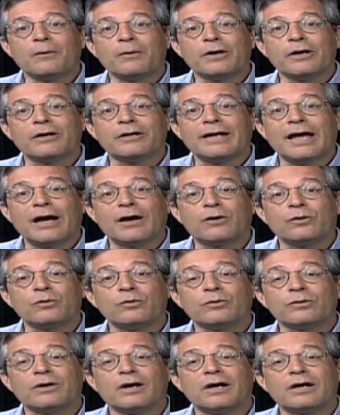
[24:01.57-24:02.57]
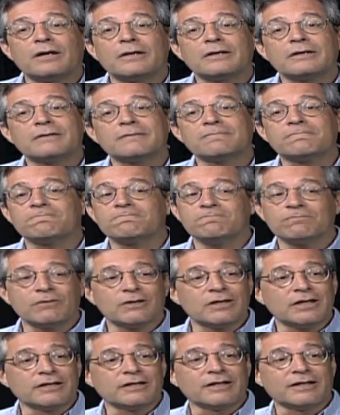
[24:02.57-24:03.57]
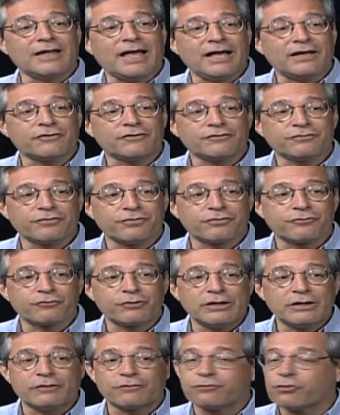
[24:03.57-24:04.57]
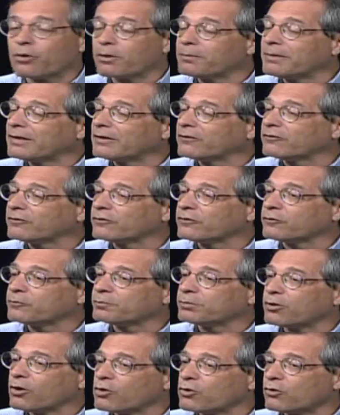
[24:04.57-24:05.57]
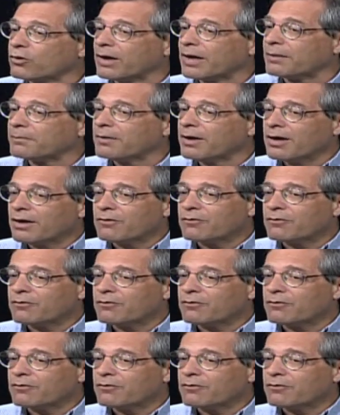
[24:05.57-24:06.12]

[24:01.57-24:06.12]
we are now in the last three or four minutes of this program.